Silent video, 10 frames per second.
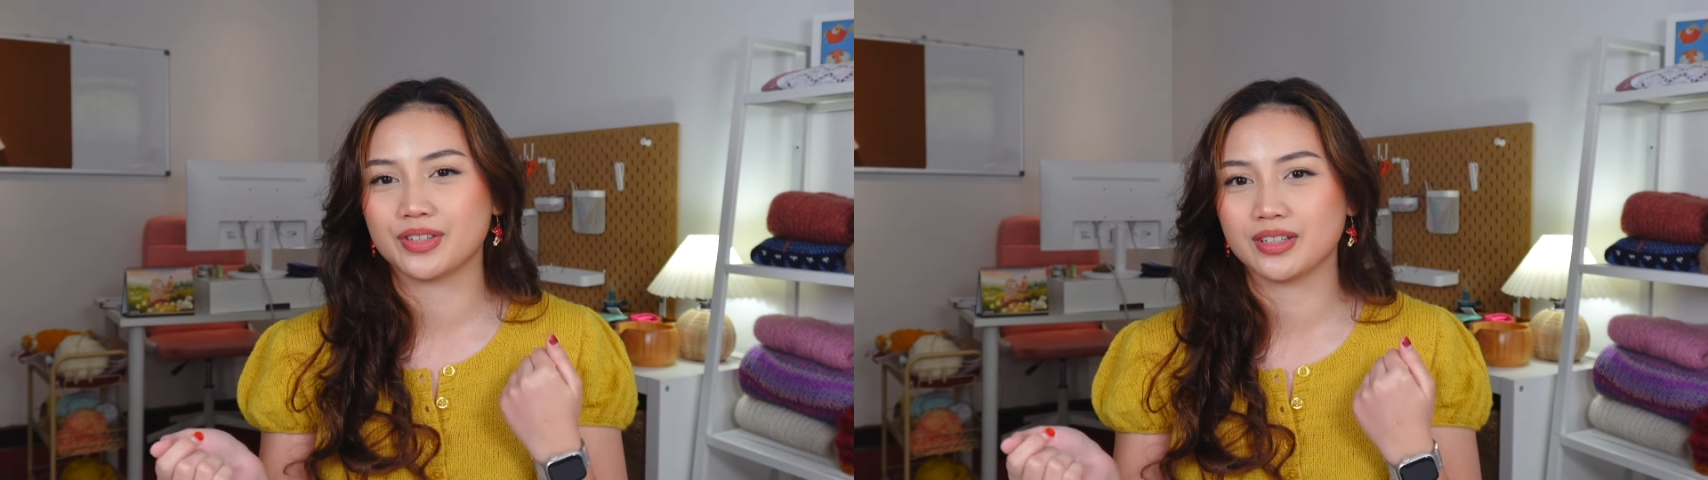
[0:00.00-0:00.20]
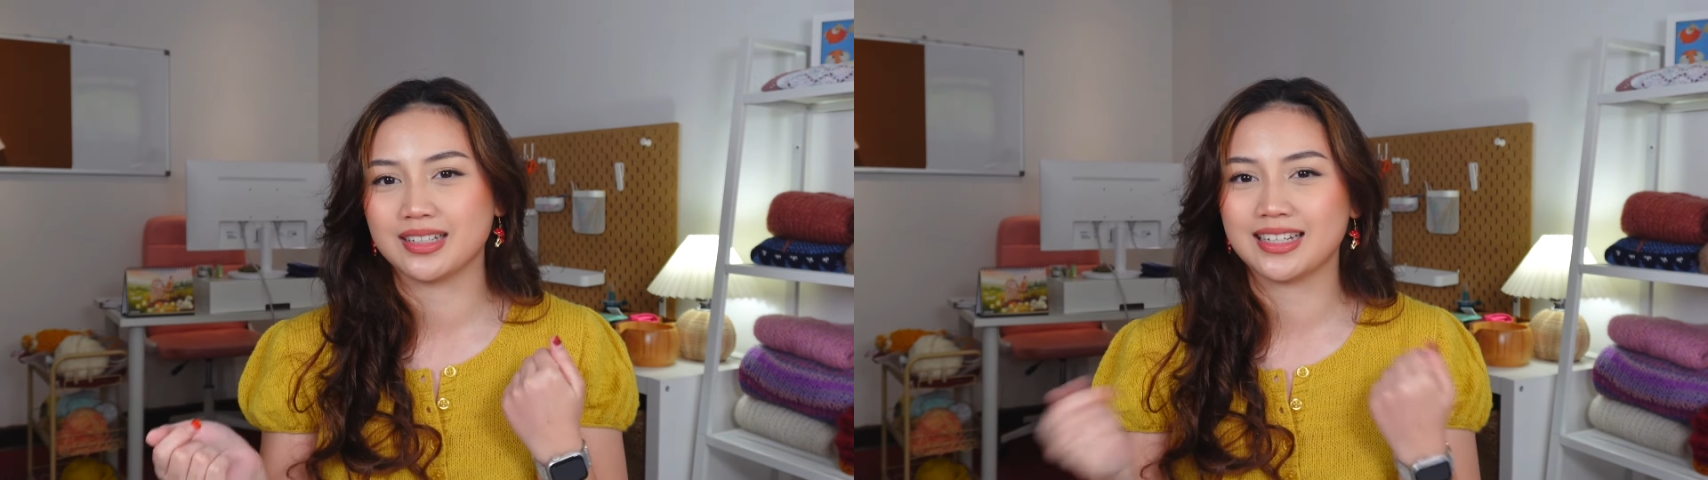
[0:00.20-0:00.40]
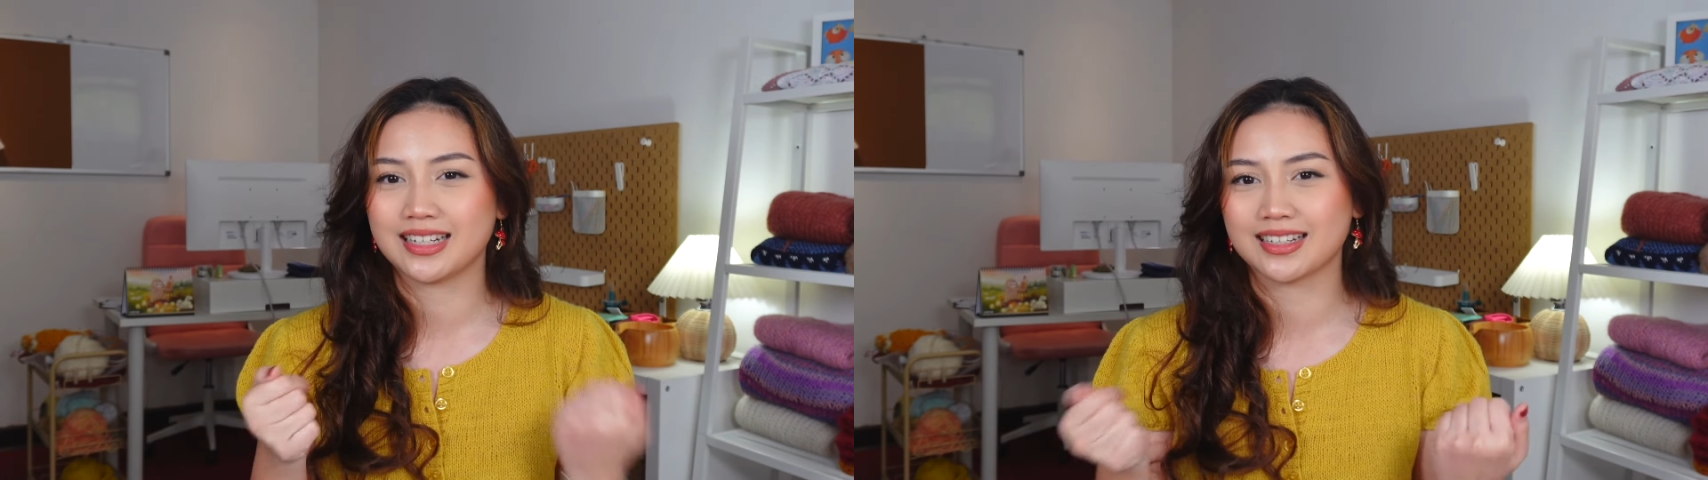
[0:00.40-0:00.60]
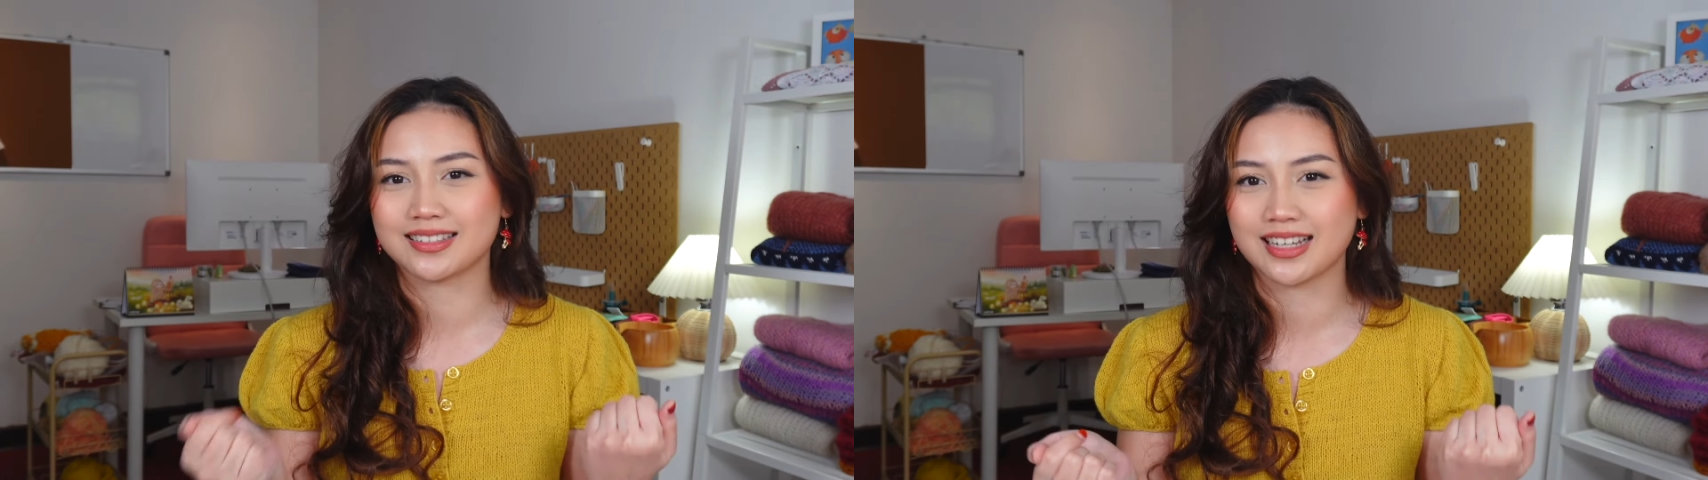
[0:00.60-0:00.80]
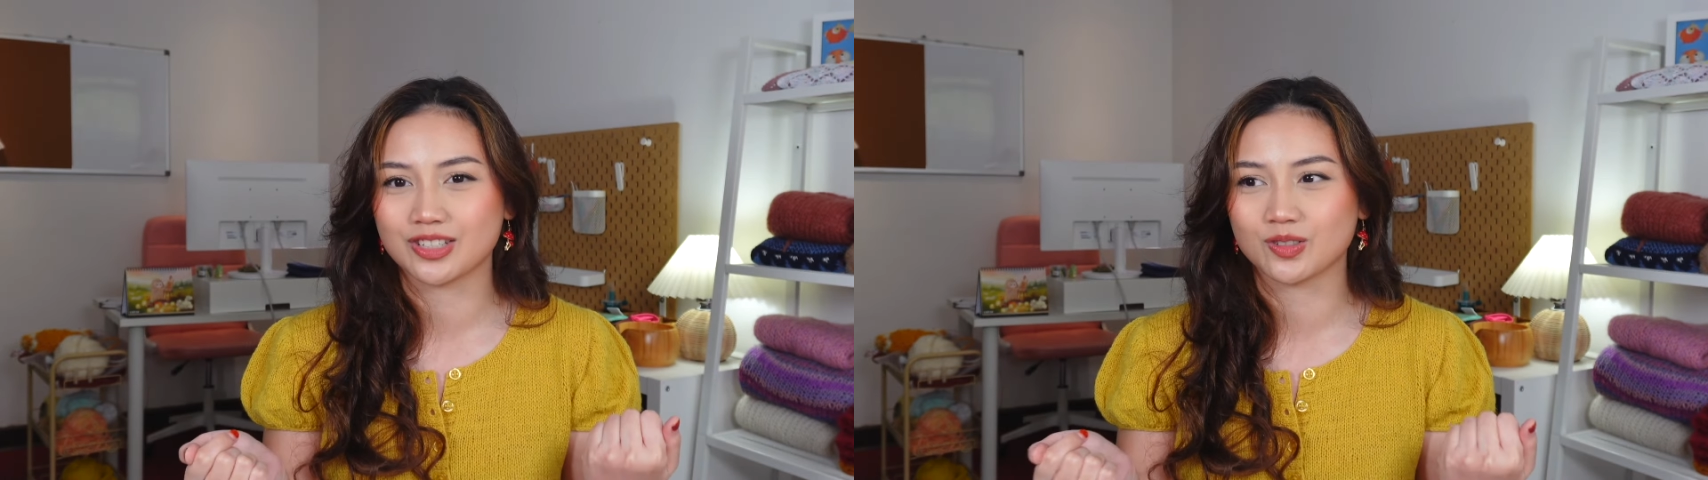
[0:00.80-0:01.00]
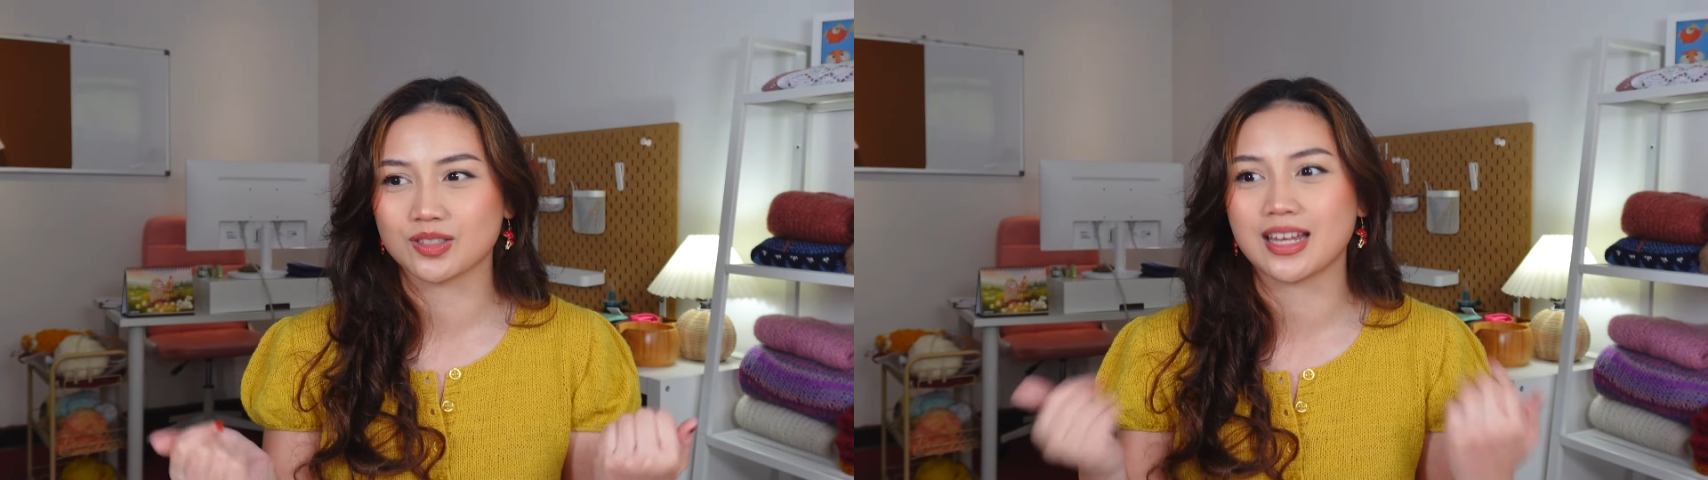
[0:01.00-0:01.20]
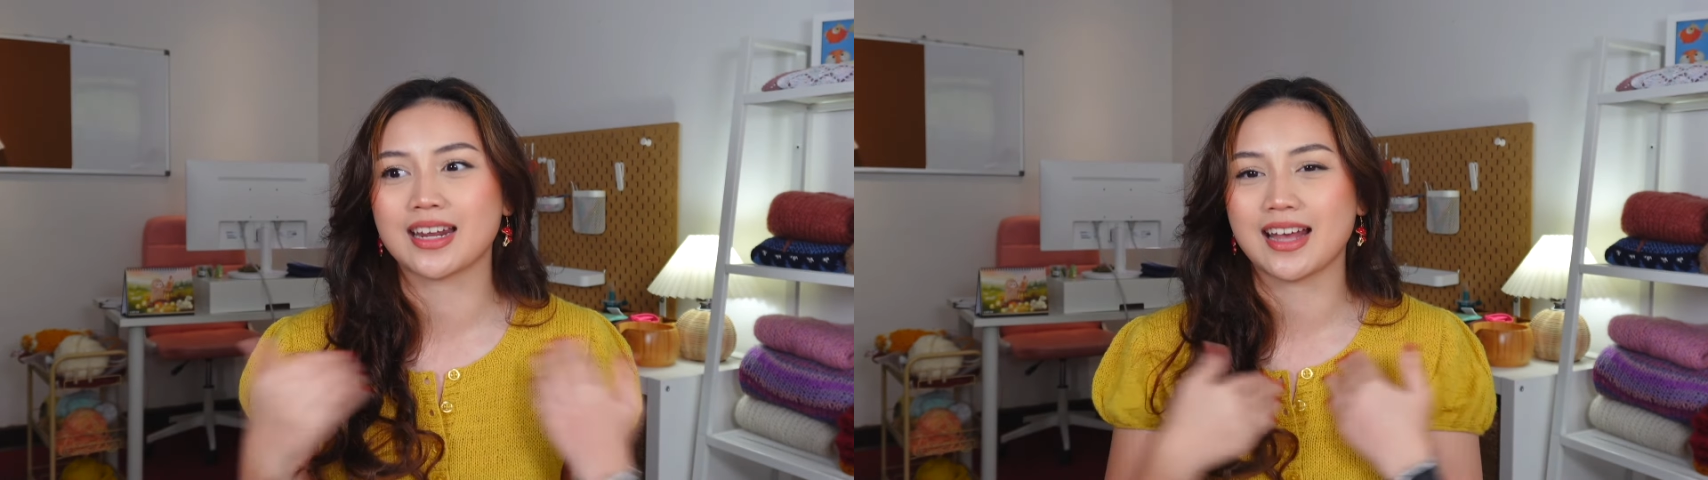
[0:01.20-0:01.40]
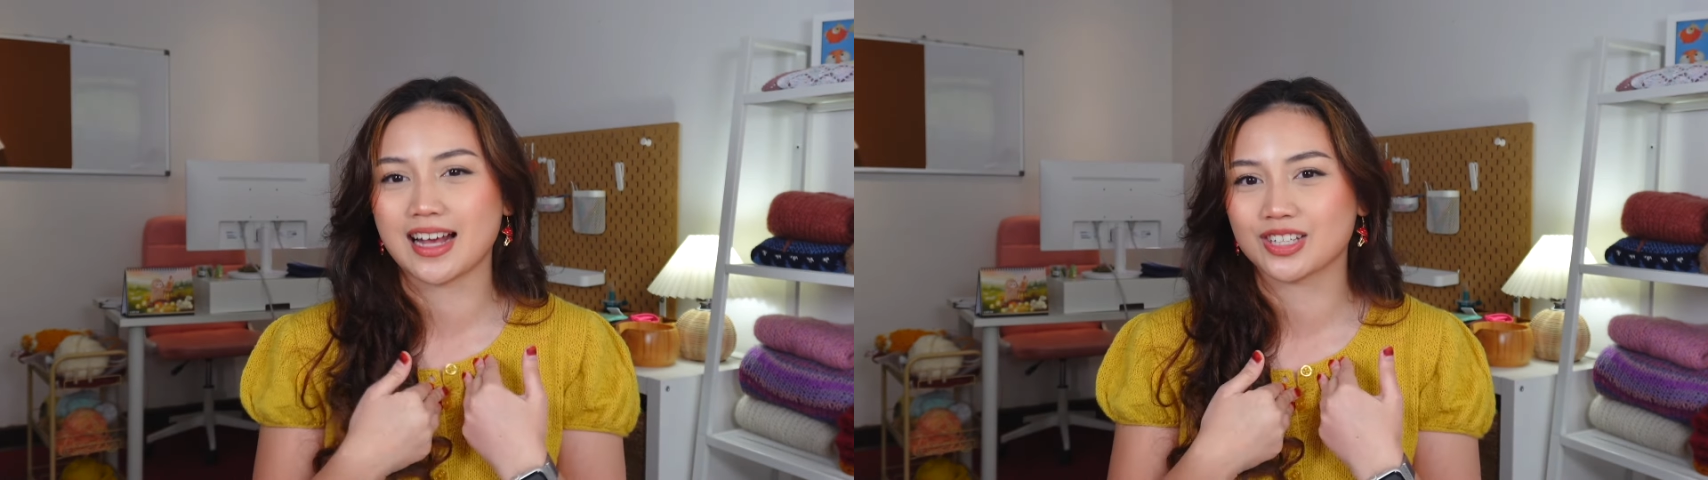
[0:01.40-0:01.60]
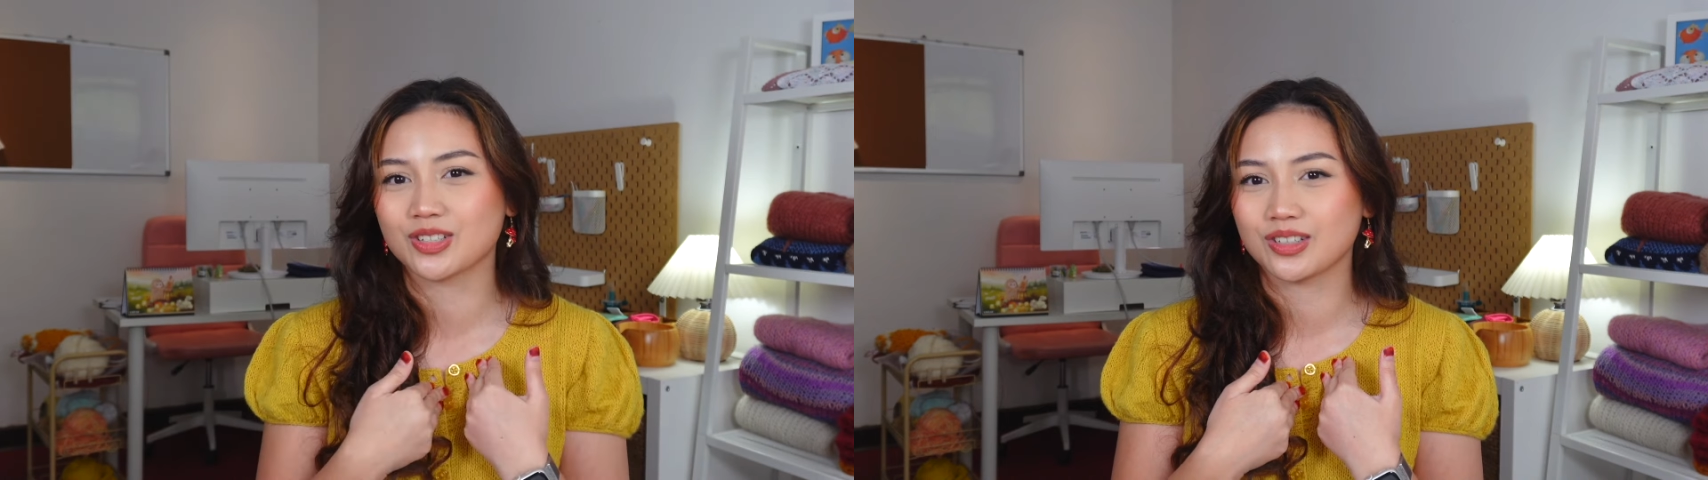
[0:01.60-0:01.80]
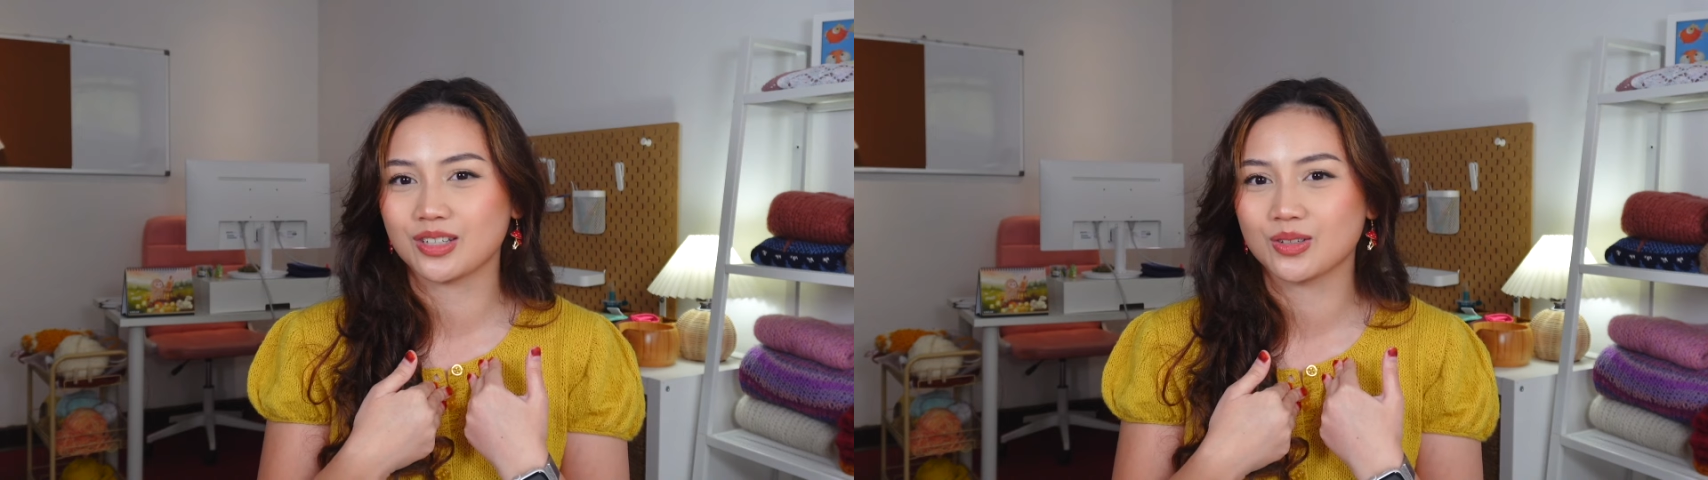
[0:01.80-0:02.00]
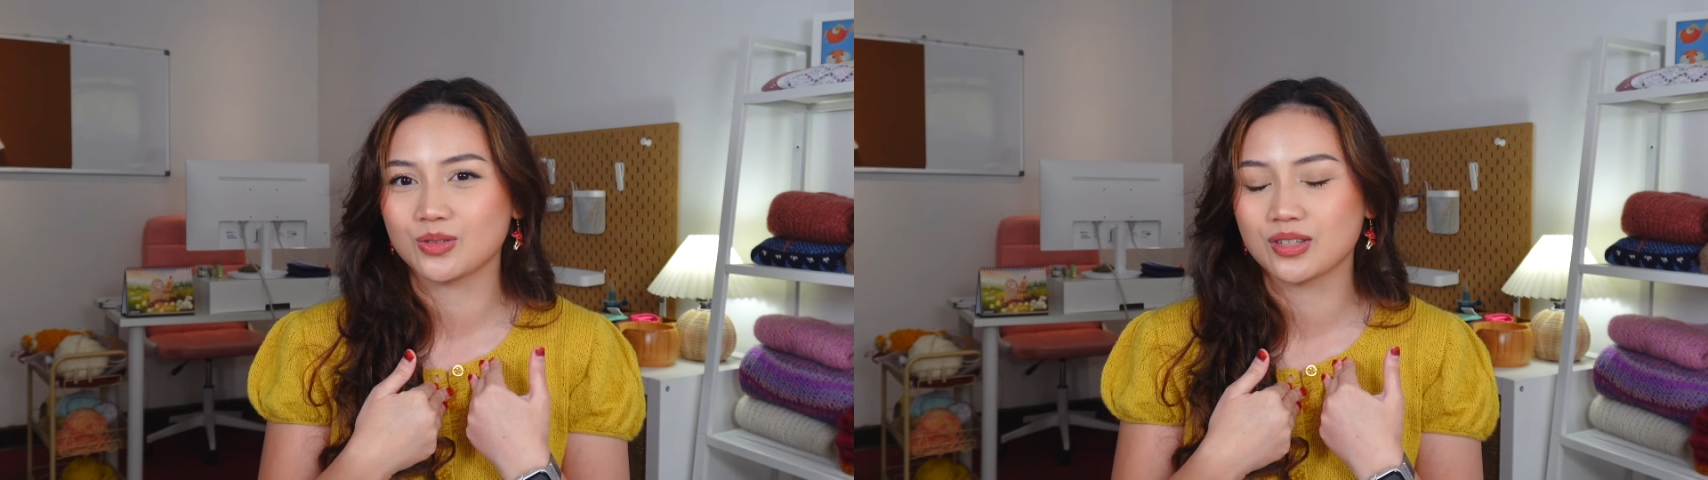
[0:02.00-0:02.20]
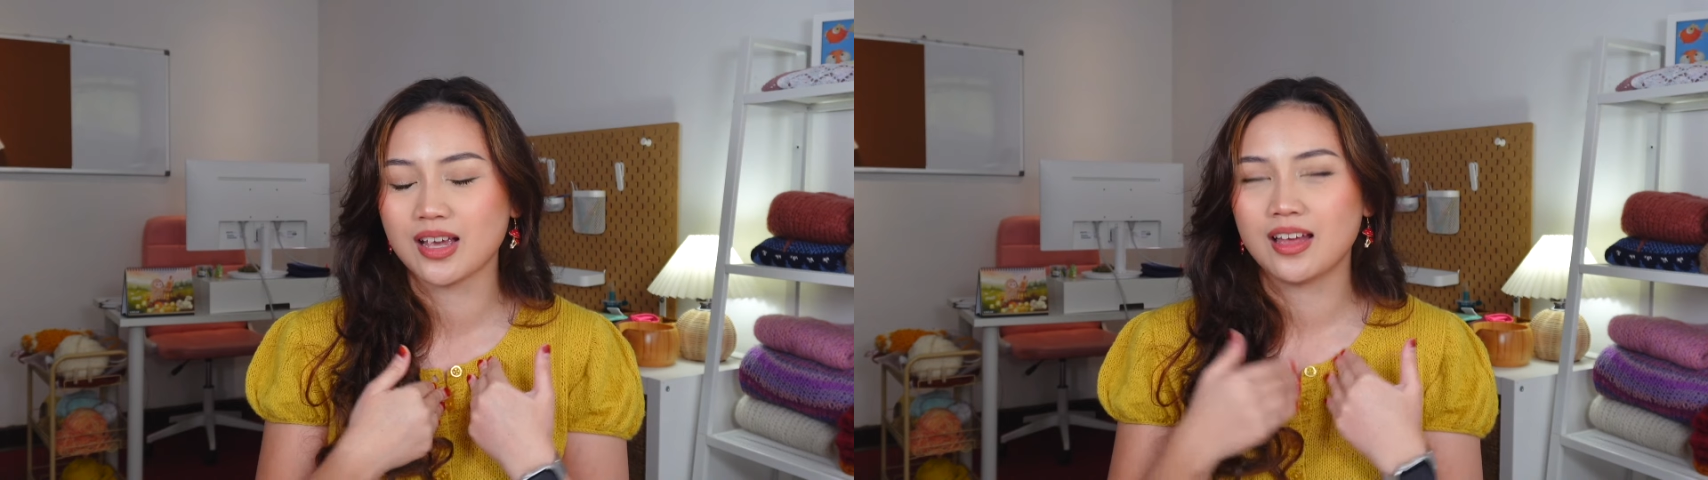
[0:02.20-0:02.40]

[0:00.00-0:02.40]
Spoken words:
the knitting essentials that I actually use.